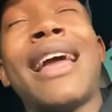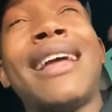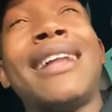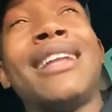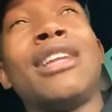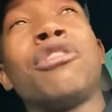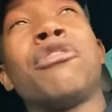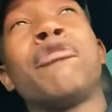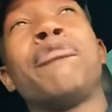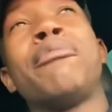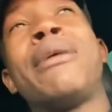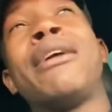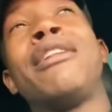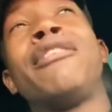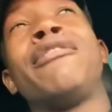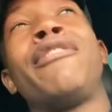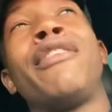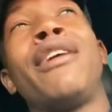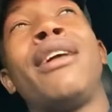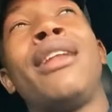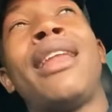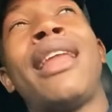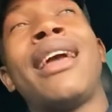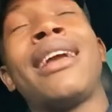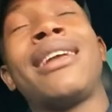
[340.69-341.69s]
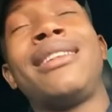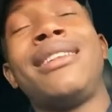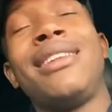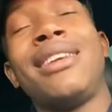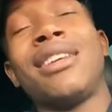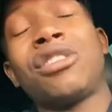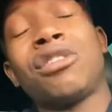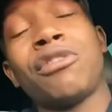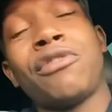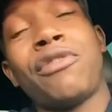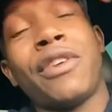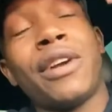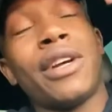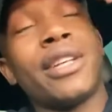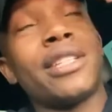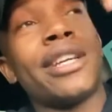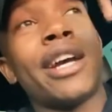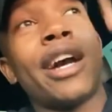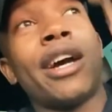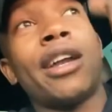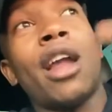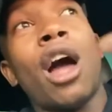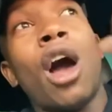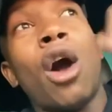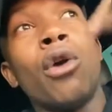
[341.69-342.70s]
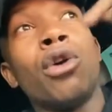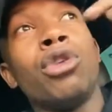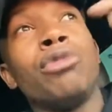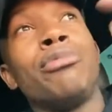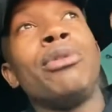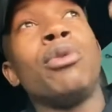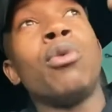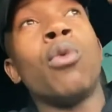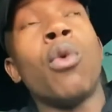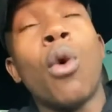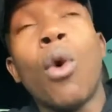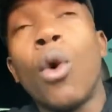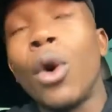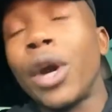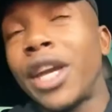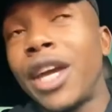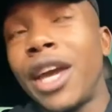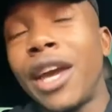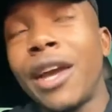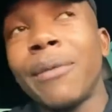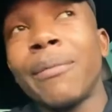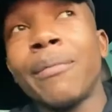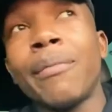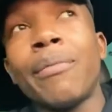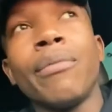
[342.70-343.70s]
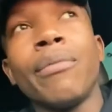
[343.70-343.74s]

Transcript: end of Melville, like near Sophia Town. I would be walking.